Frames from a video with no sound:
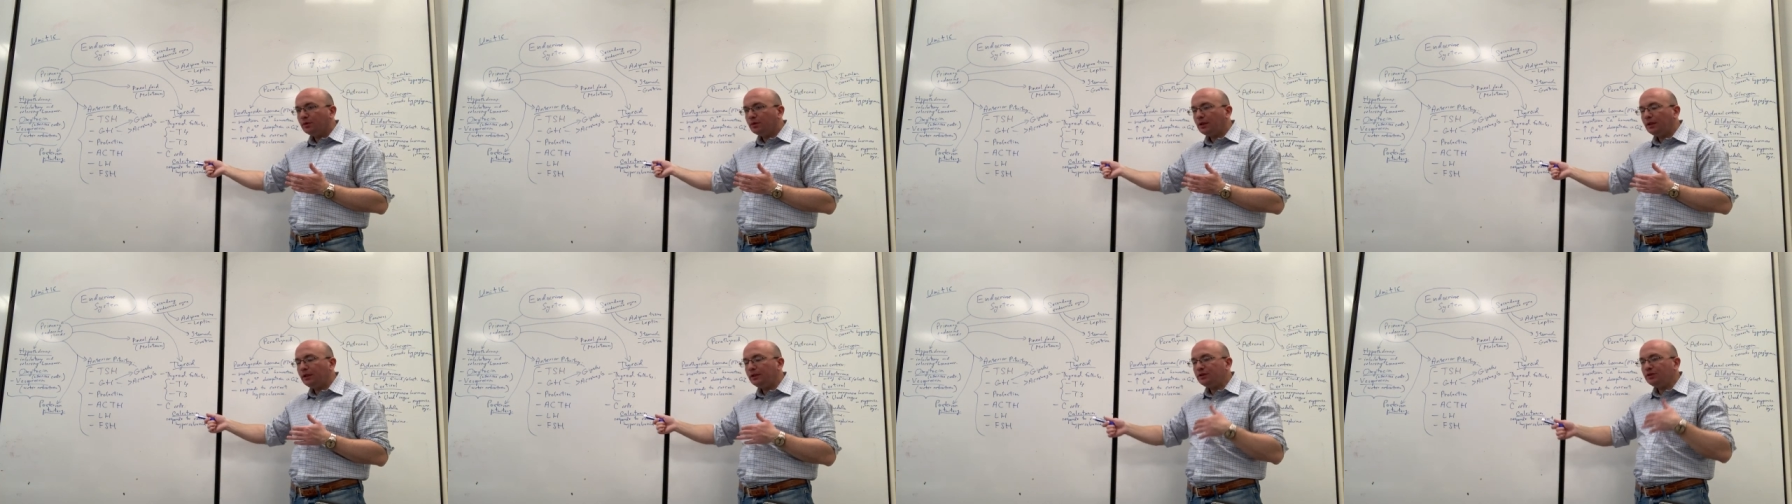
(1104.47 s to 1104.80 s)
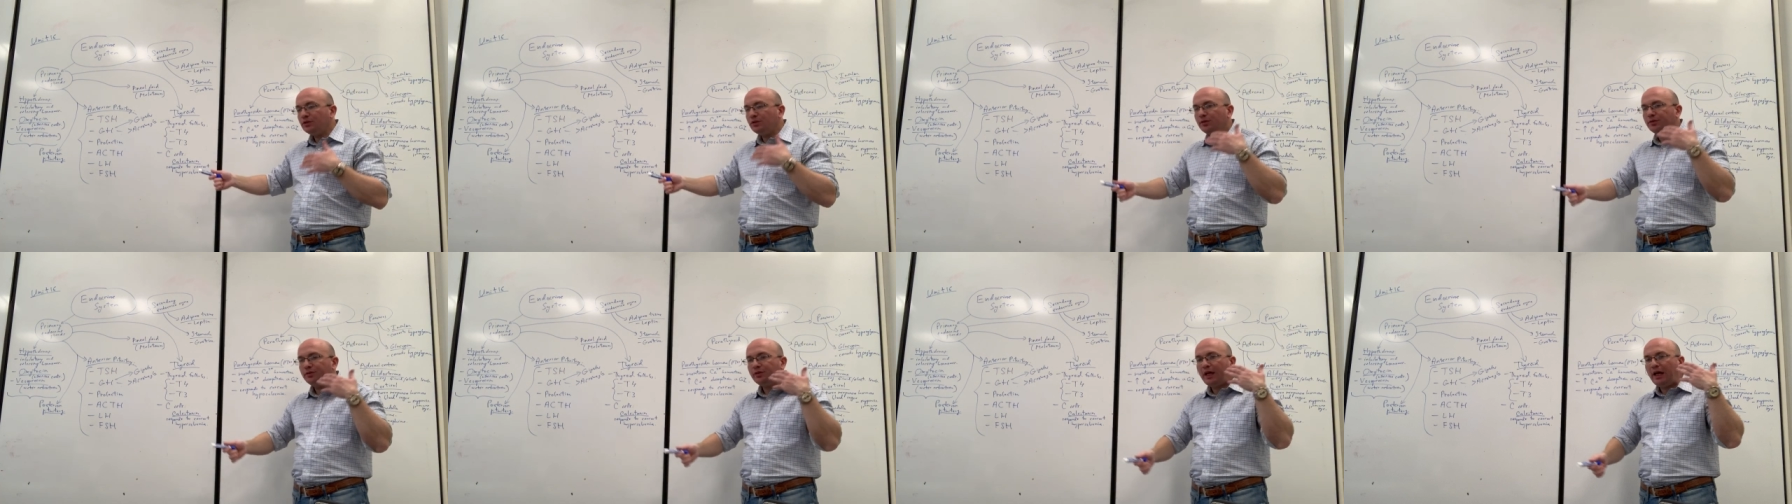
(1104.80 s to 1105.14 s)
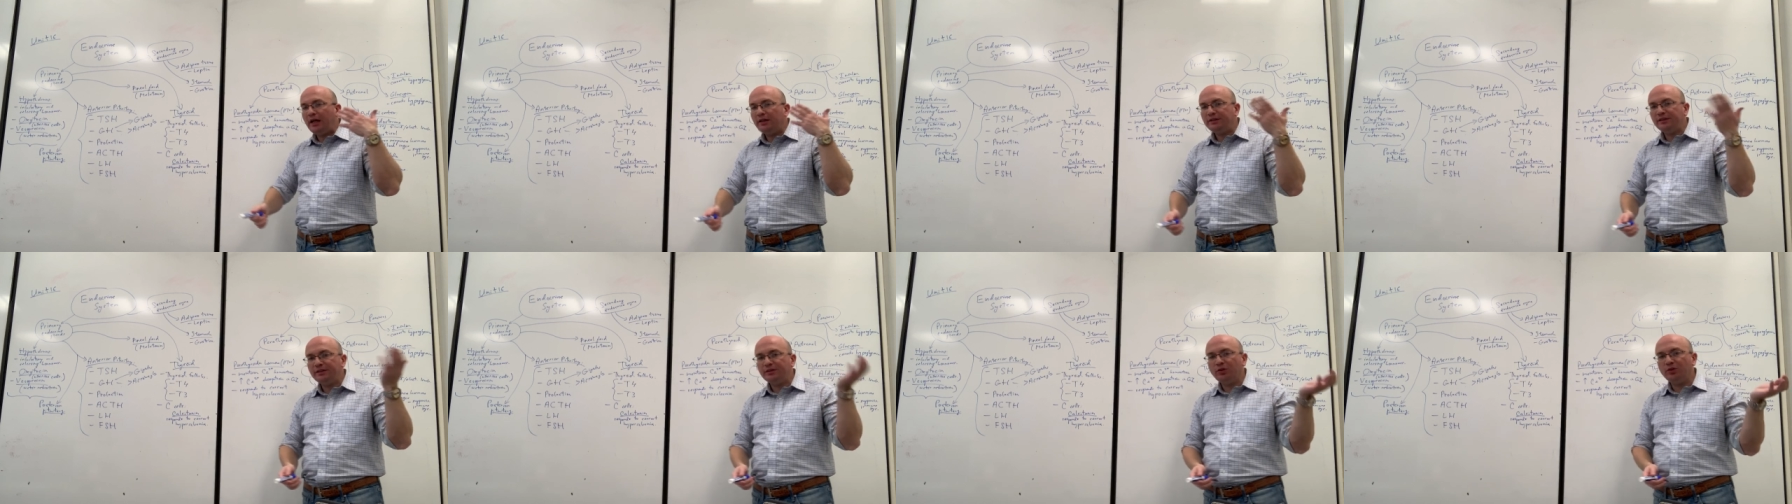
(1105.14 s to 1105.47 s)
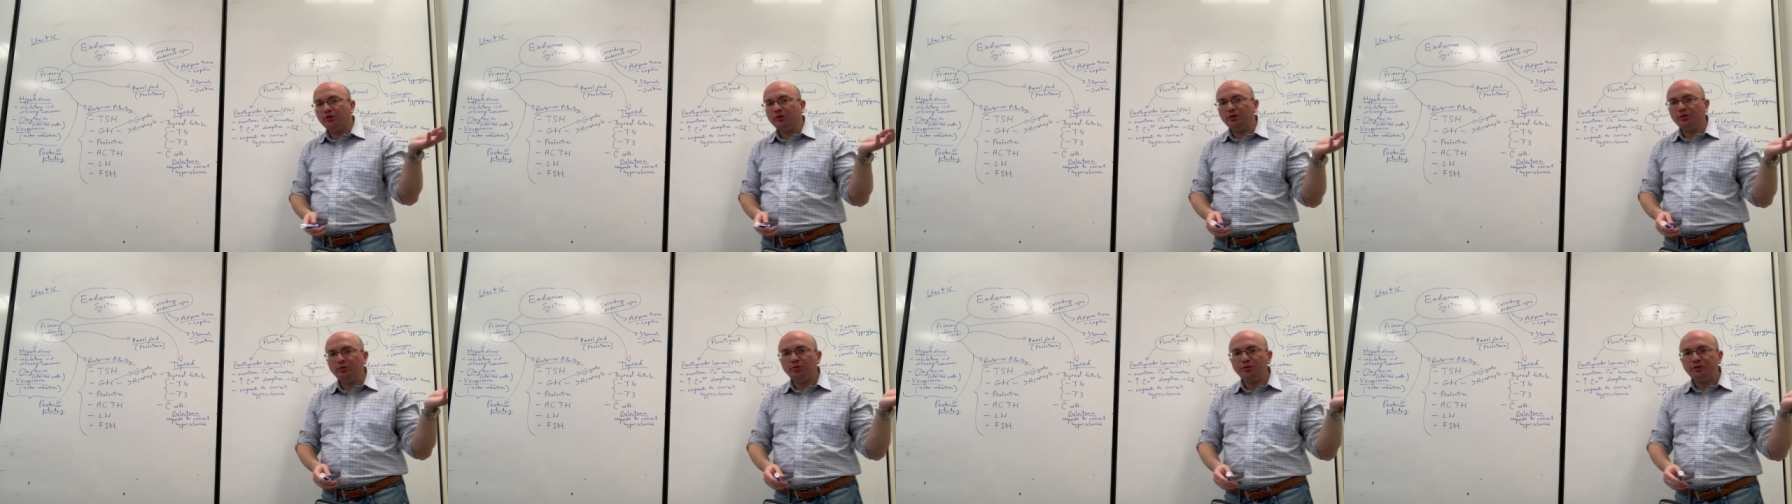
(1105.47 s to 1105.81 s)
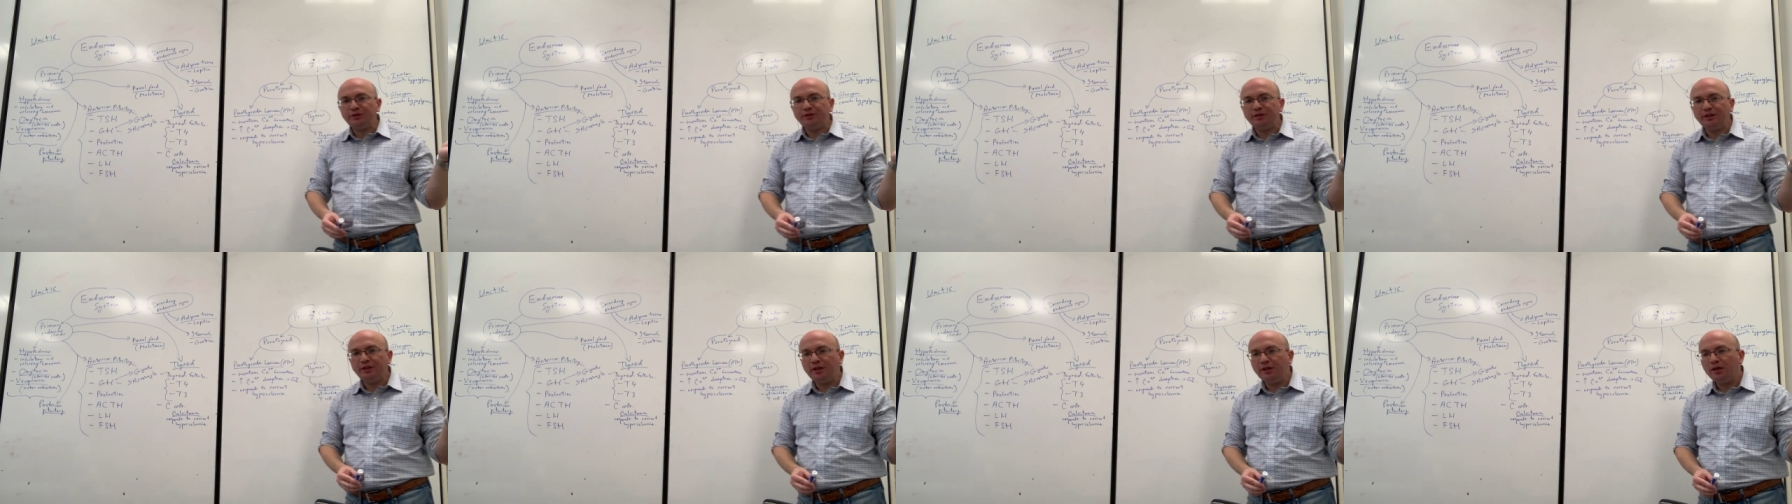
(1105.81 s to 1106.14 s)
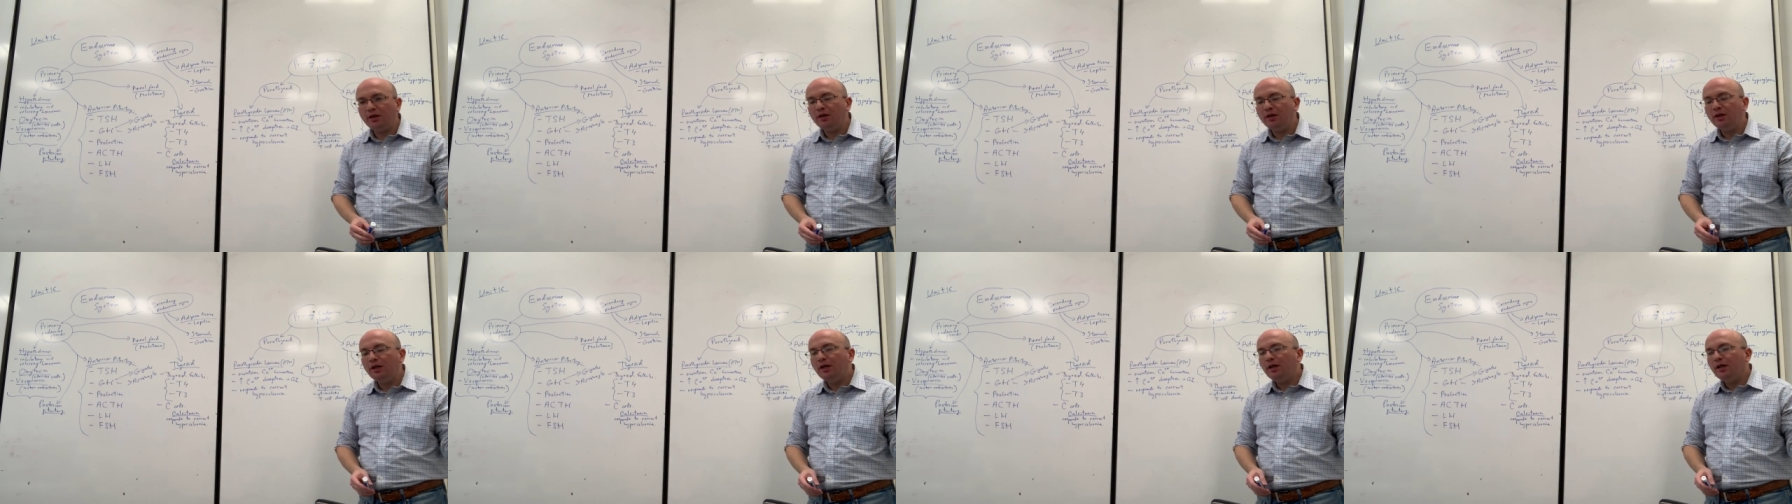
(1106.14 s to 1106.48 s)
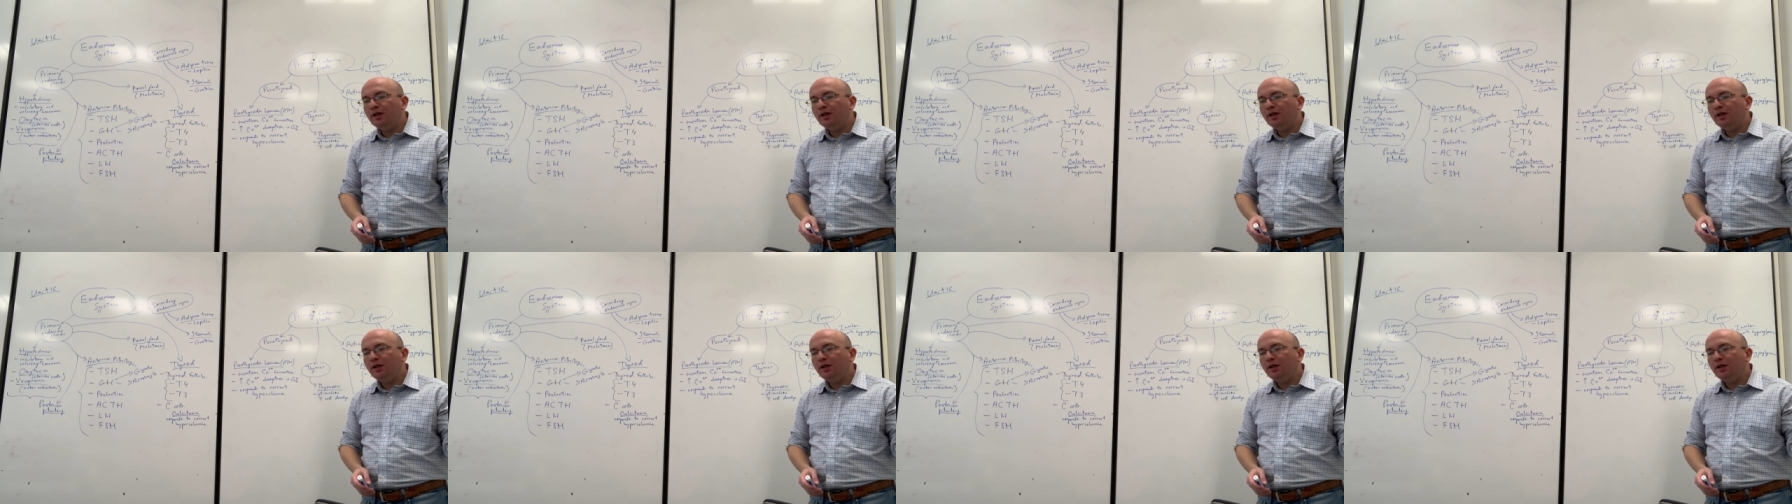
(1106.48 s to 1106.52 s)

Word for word: Okay, so if calcitonin was there